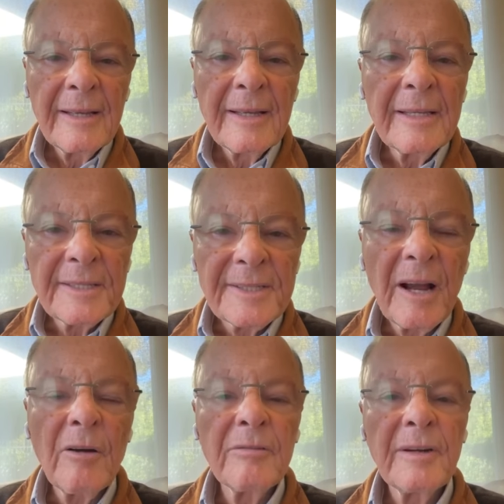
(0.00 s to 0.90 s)
that
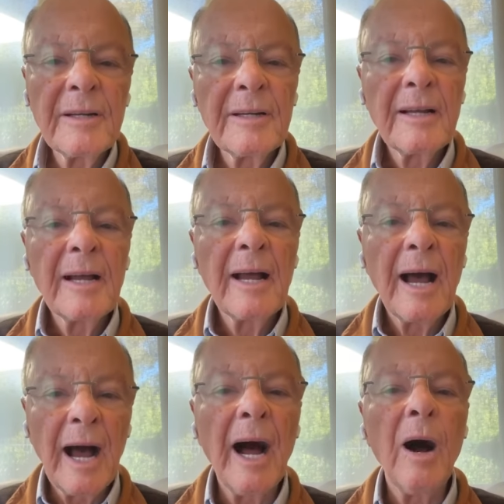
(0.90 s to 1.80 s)
saves the
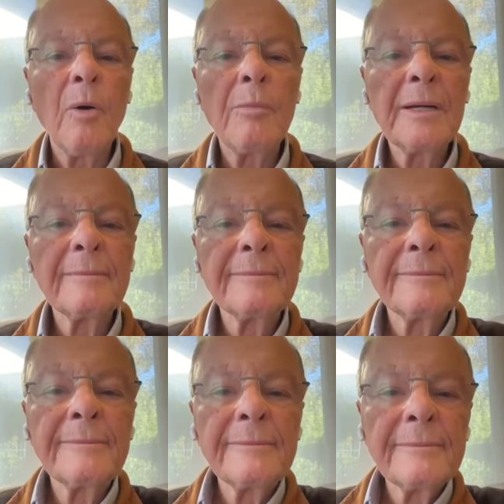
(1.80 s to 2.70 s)
soul.
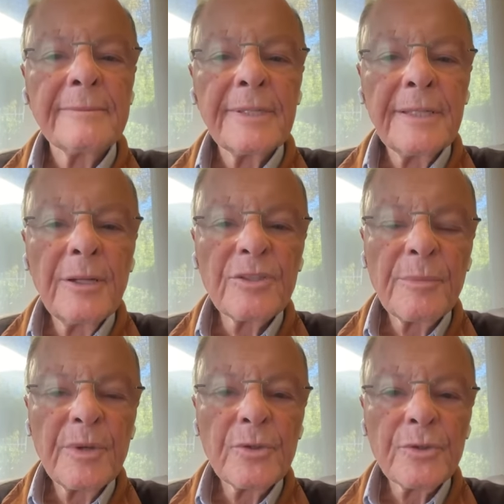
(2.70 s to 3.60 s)
May
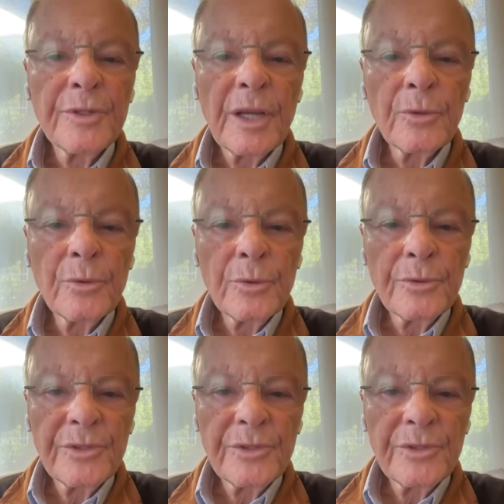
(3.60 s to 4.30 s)
God bless all of